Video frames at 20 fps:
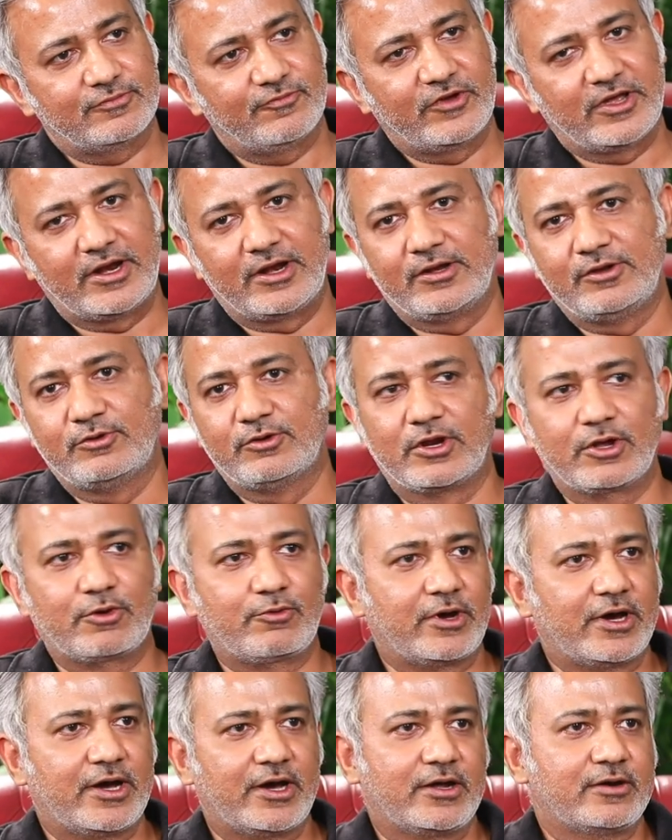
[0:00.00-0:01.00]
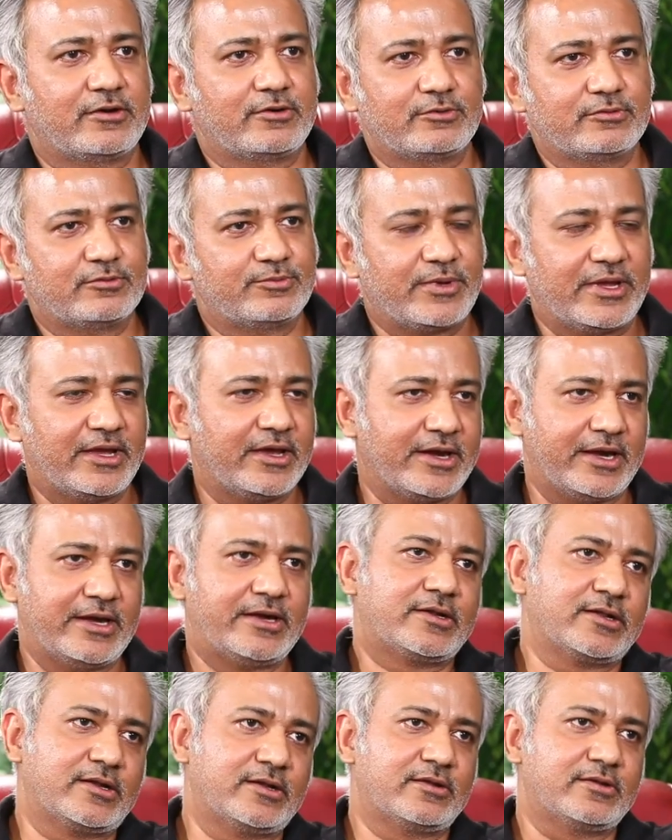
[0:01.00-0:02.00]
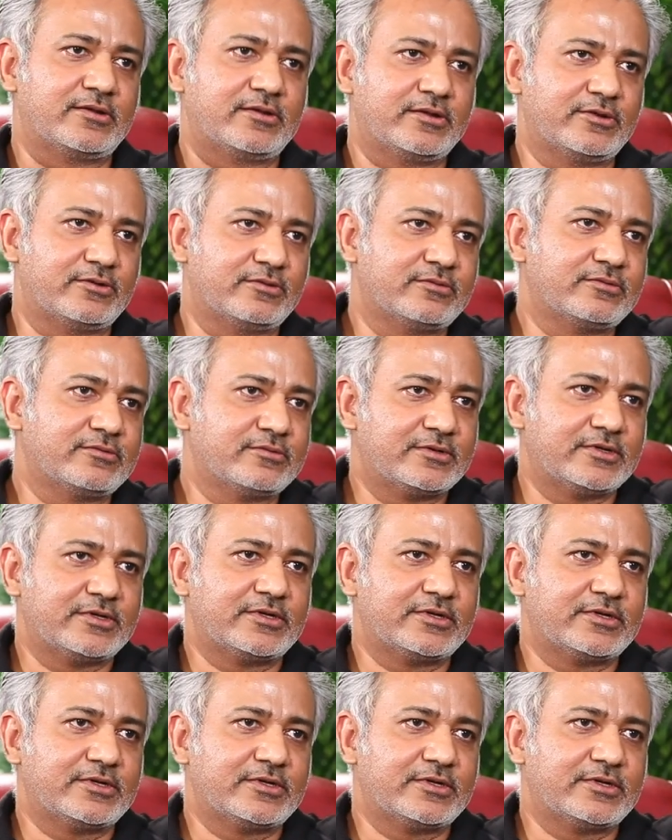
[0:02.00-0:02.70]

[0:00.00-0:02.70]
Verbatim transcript: wherein you require to pay a rental, you know,